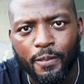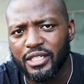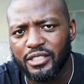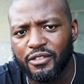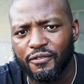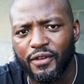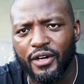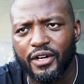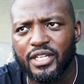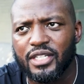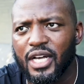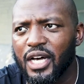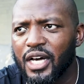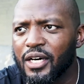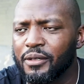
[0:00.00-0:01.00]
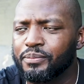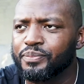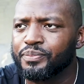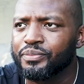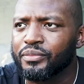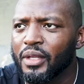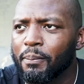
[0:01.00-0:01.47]
It's a very
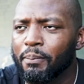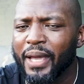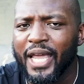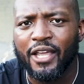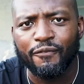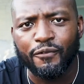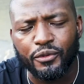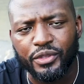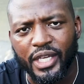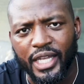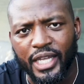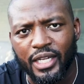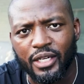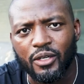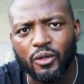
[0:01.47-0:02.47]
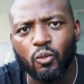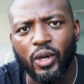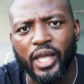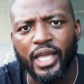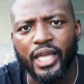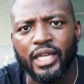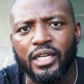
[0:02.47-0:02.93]
painful thing
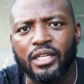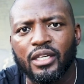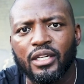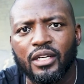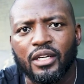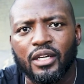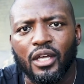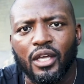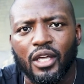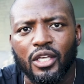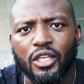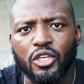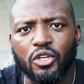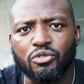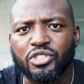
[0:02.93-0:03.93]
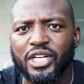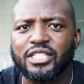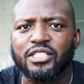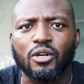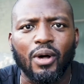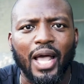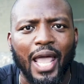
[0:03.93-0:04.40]
when you
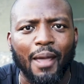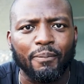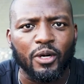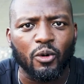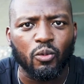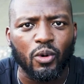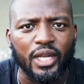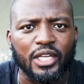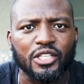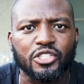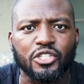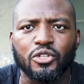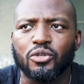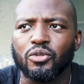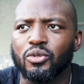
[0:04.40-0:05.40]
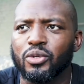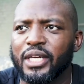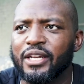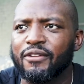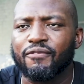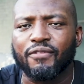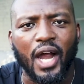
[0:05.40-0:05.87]
just so happen to run into
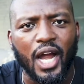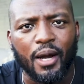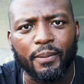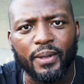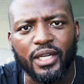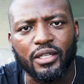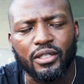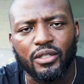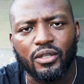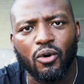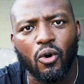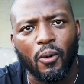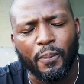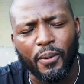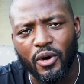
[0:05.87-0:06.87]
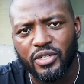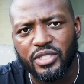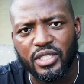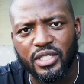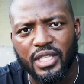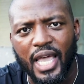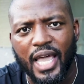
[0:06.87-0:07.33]
an environment or
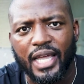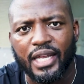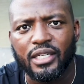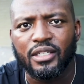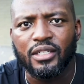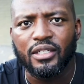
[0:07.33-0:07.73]
person that